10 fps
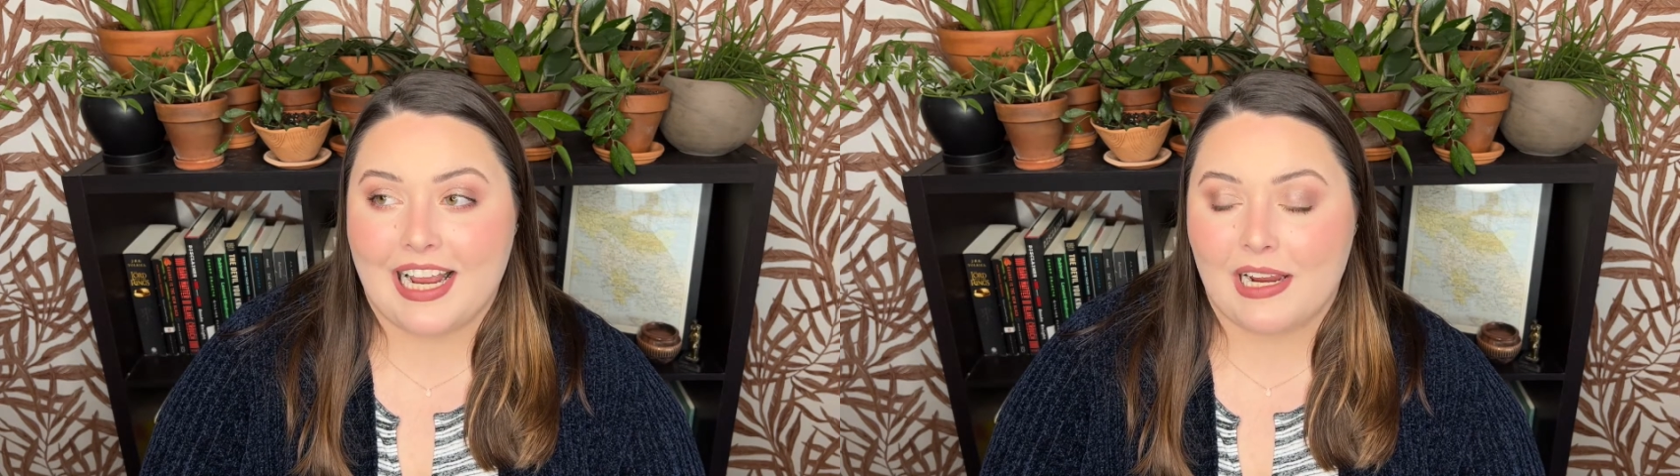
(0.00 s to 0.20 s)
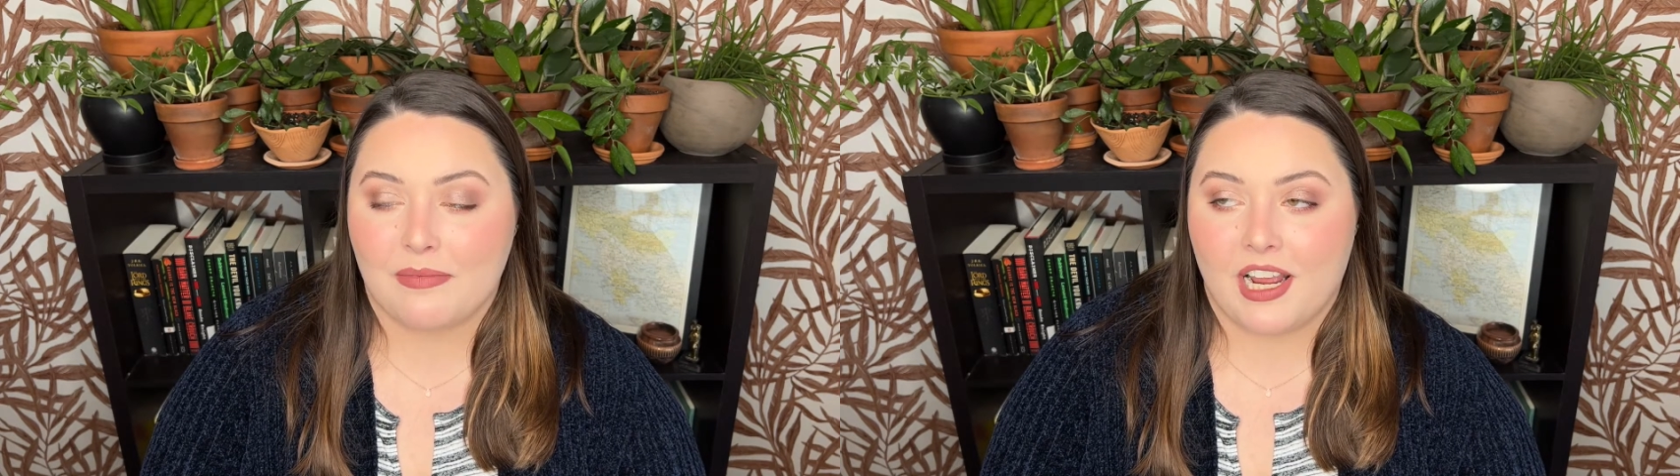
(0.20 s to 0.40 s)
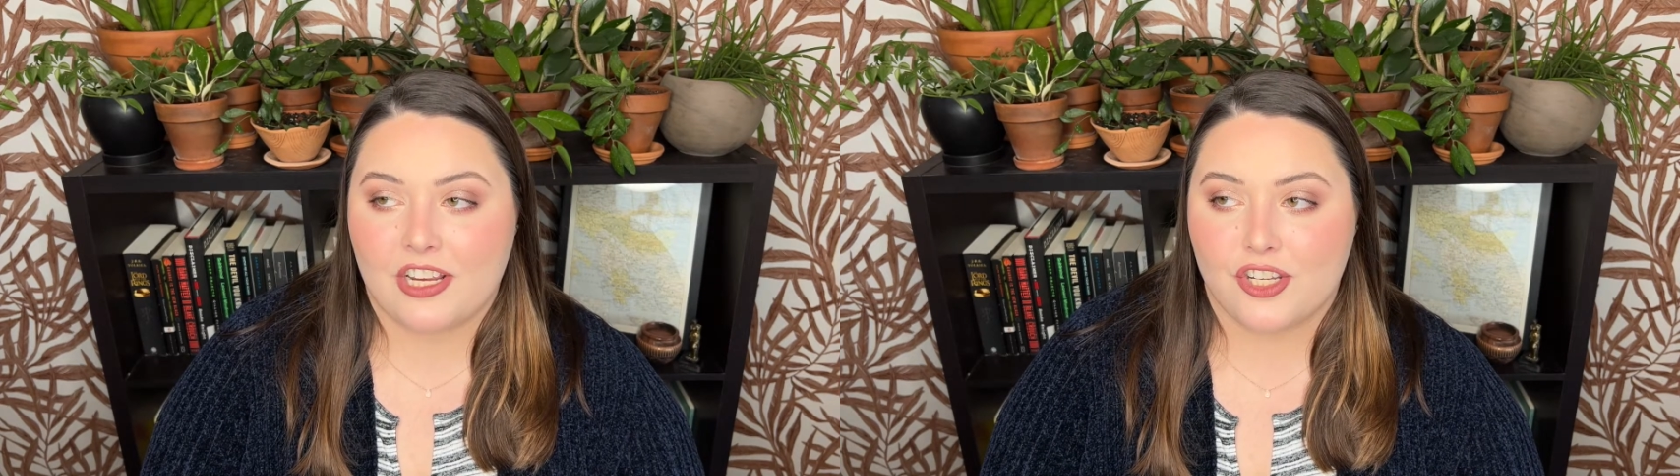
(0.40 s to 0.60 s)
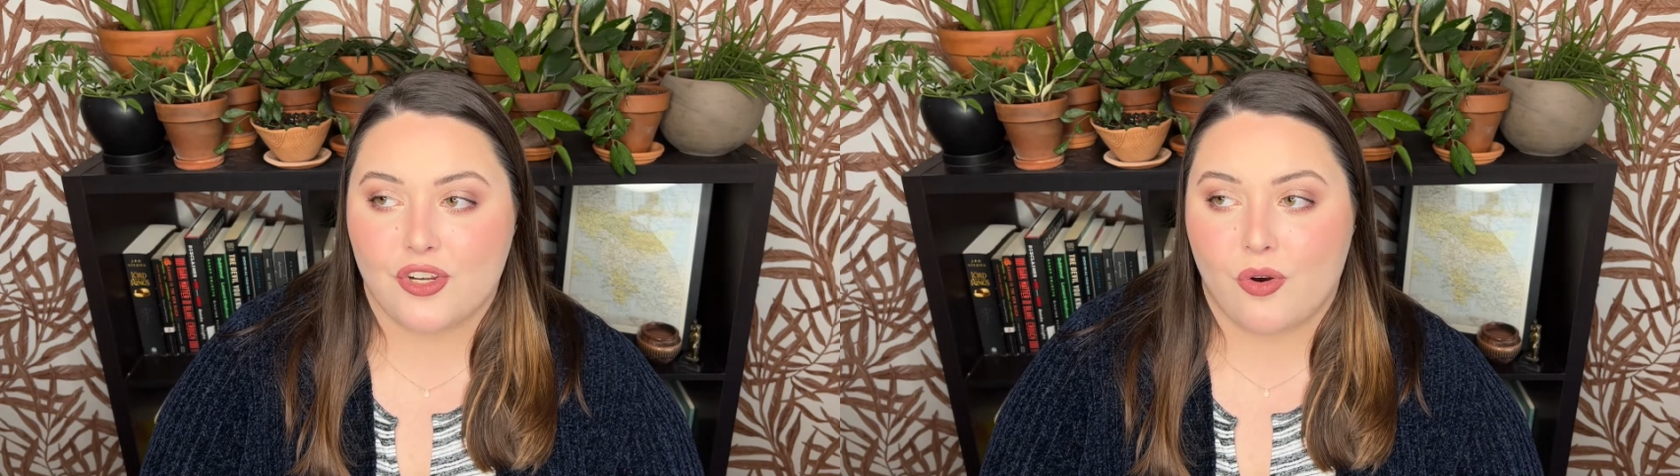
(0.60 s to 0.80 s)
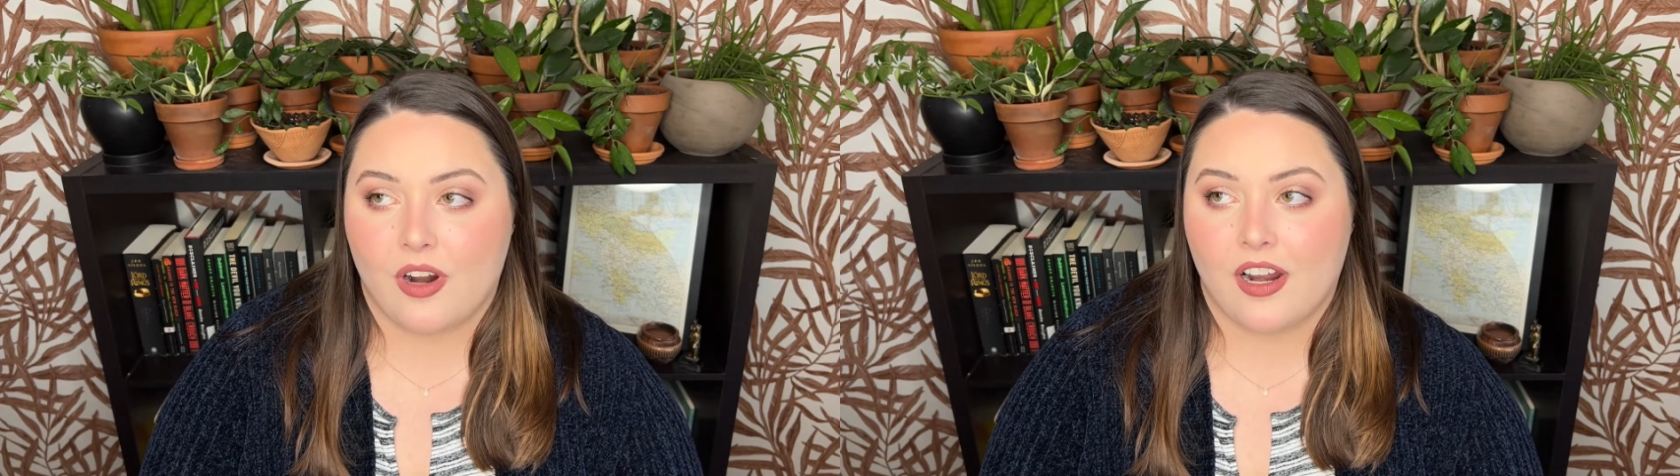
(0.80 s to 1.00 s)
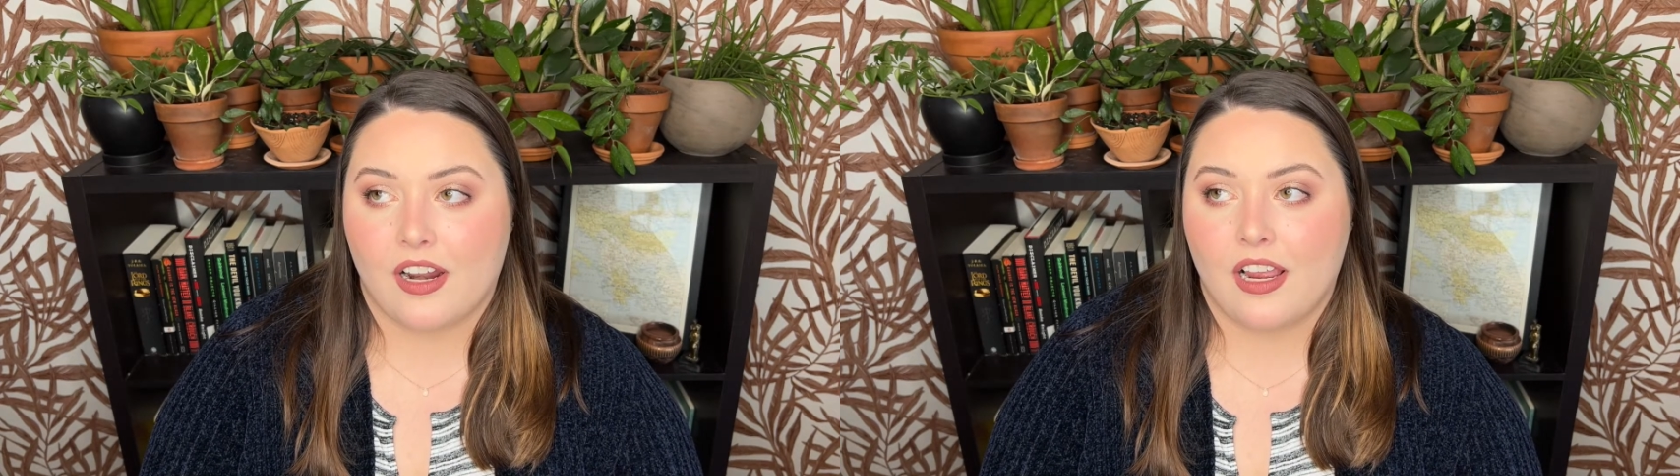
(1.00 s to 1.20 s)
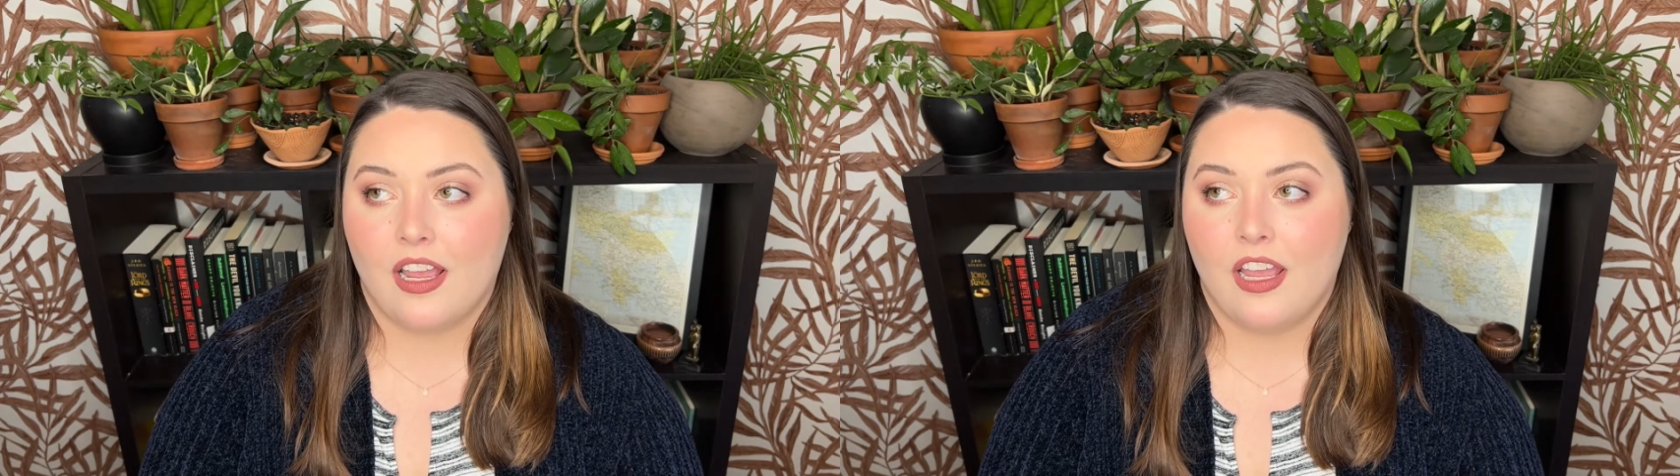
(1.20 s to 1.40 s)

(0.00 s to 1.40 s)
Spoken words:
I'm not sure